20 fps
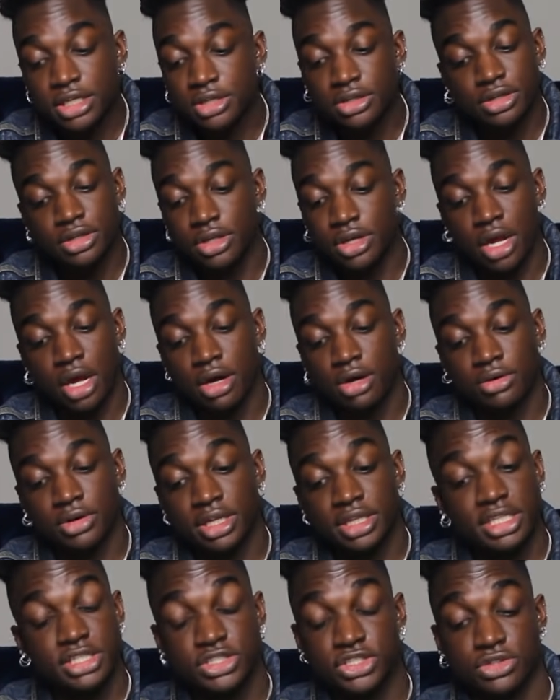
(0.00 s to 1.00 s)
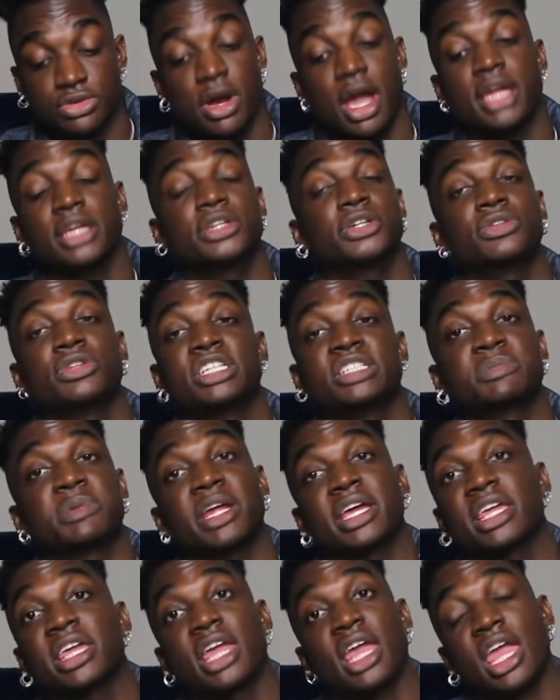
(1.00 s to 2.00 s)
you know, at least try to do this, but
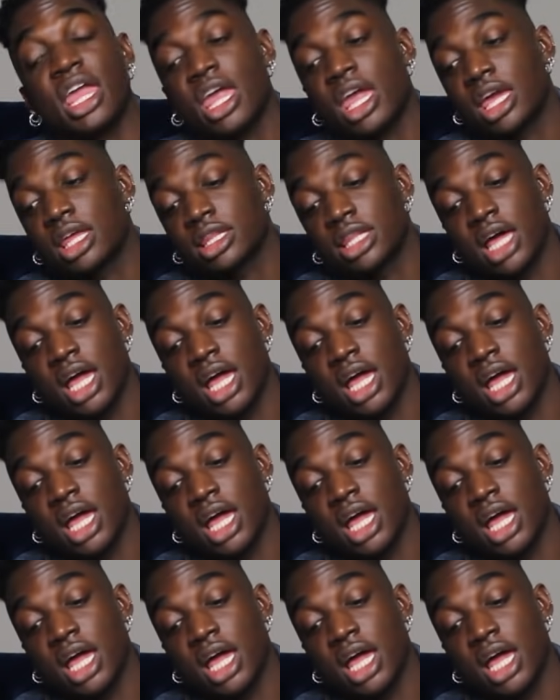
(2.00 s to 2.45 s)
I can't.